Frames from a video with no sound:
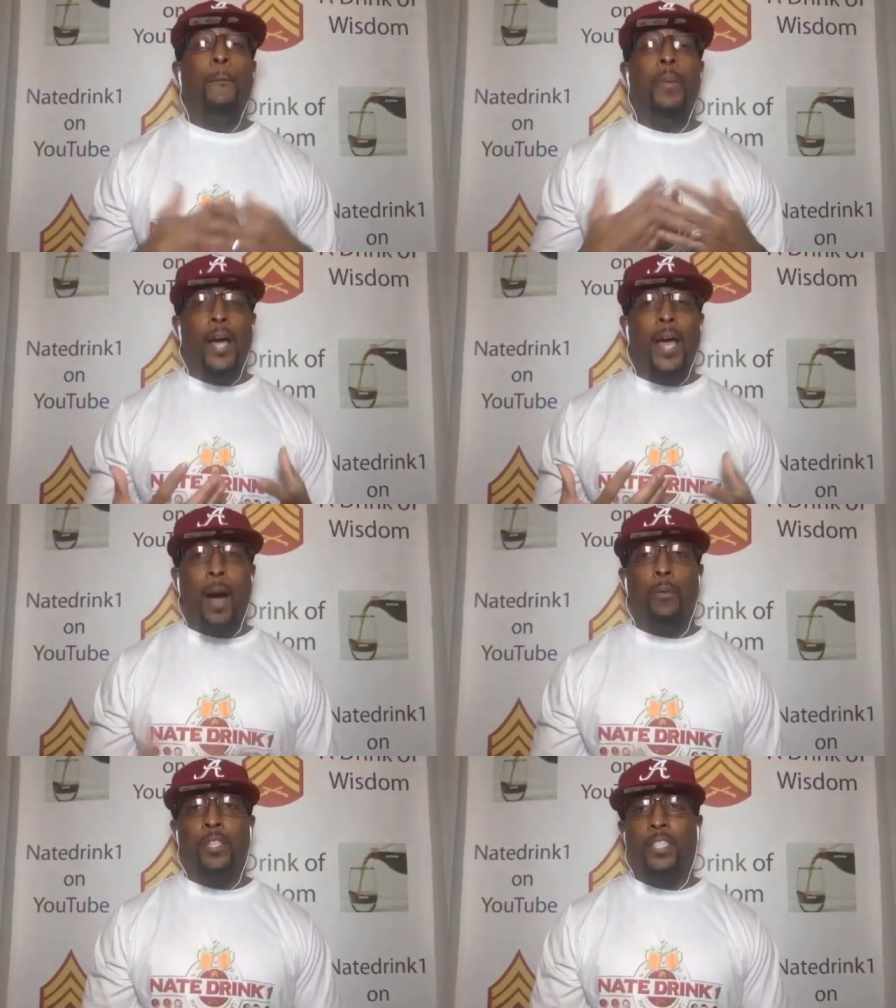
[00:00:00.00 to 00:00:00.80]
But I
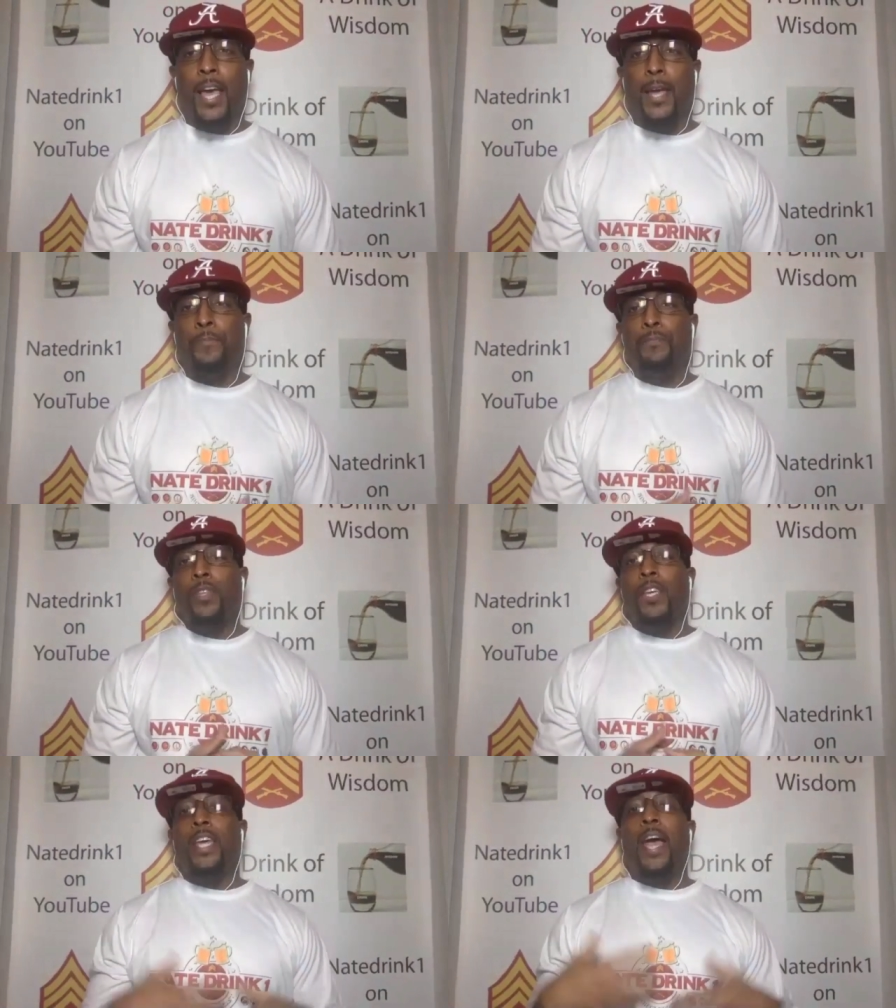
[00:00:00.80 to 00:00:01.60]
would say
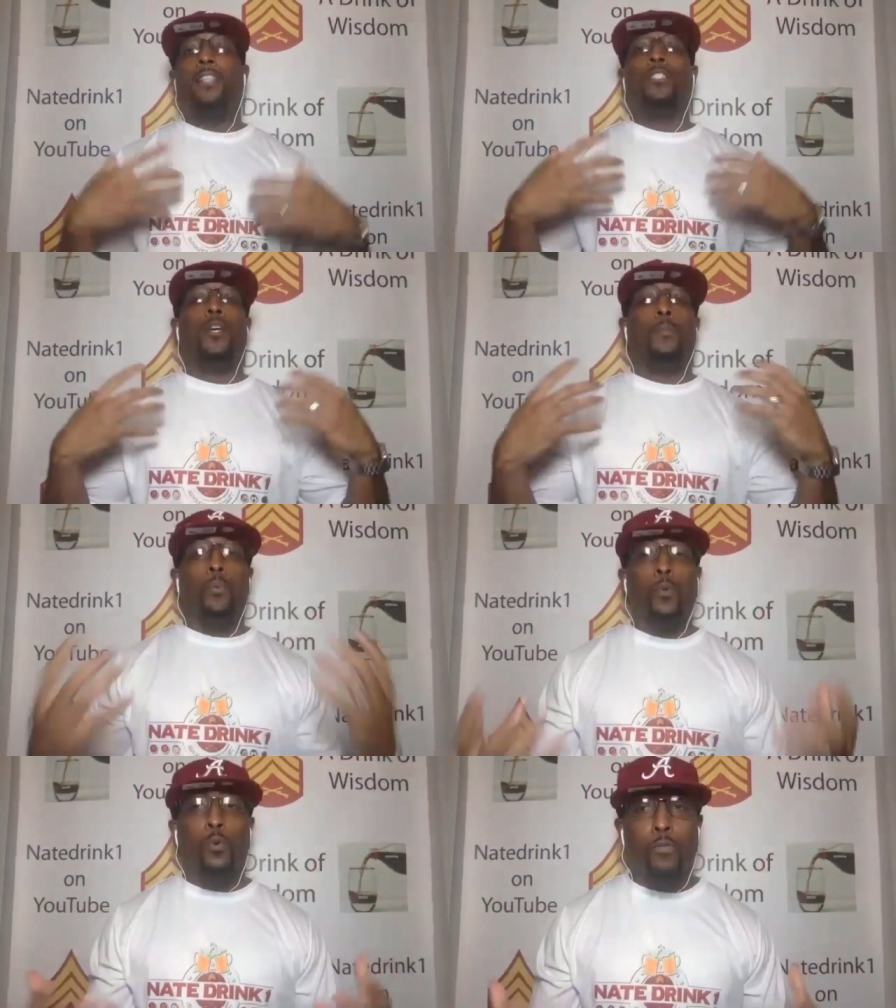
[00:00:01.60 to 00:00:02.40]
he has to
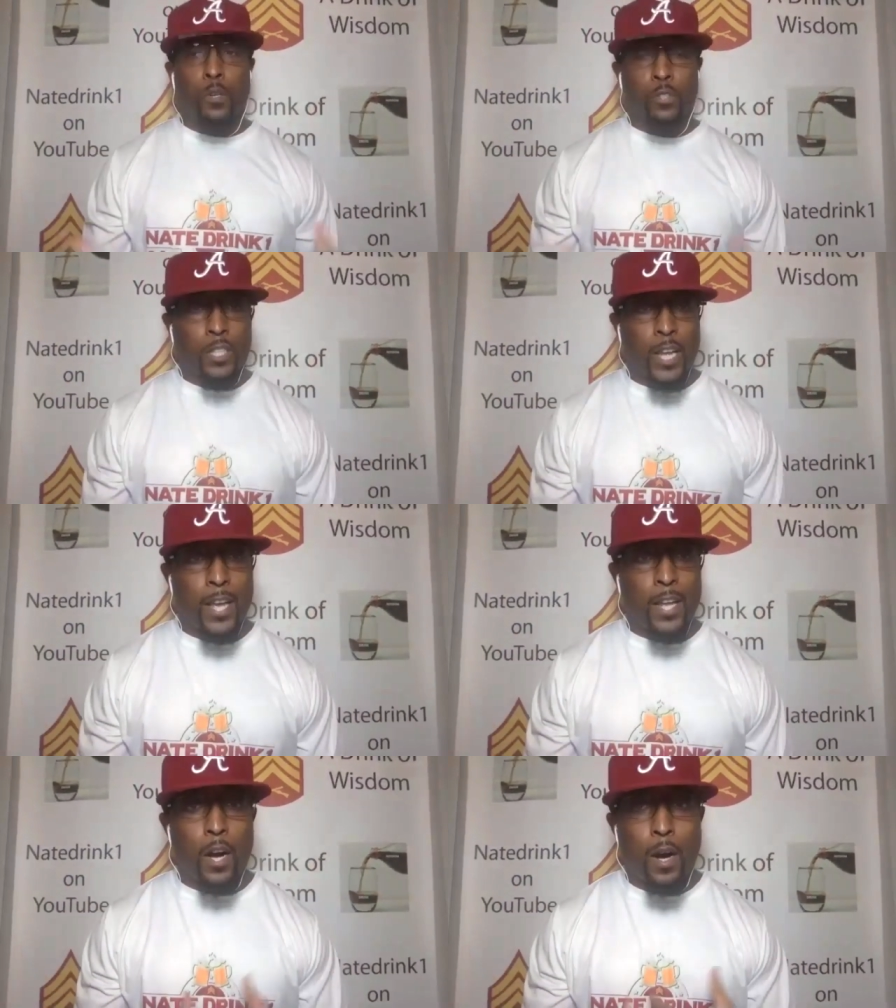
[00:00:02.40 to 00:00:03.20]
improve on
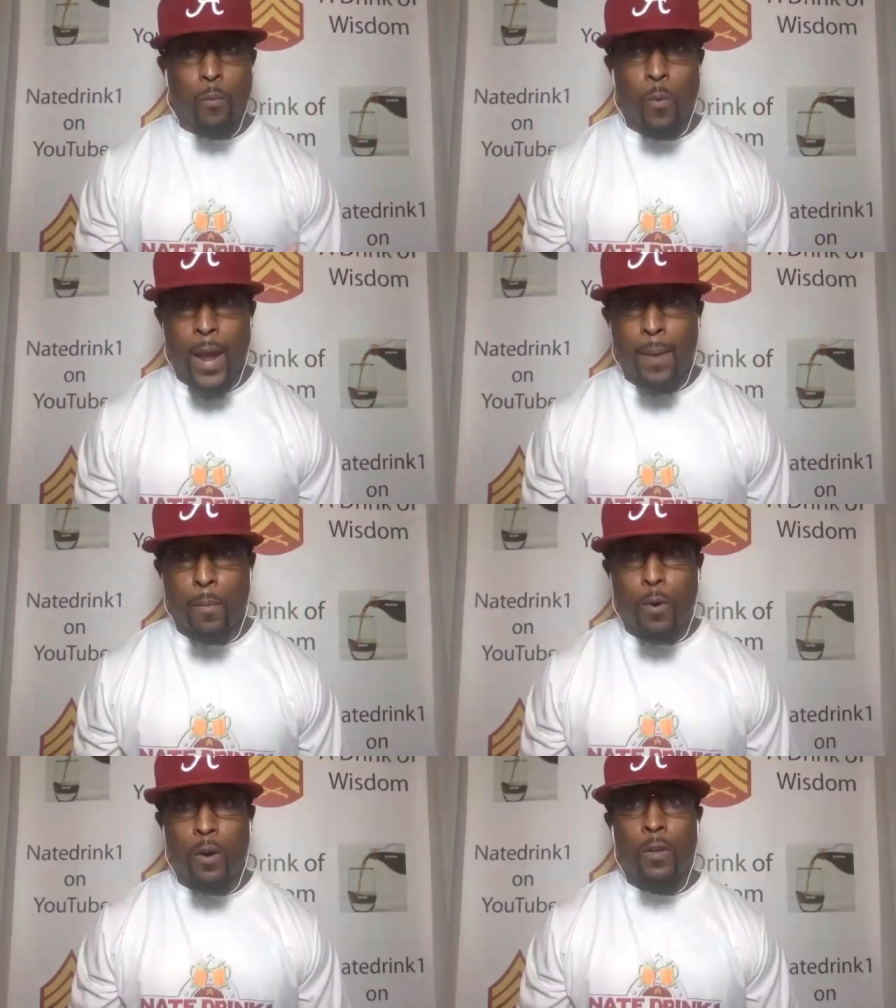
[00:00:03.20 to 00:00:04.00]
staying upright
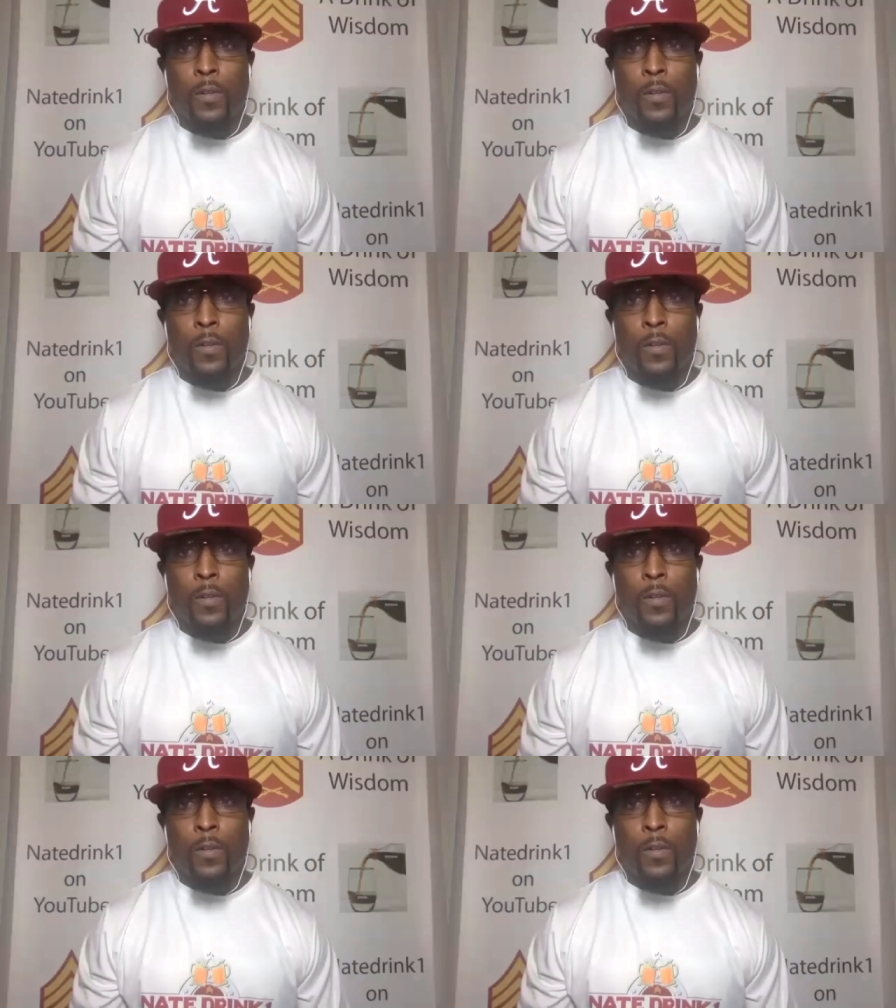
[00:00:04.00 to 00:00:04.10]
more.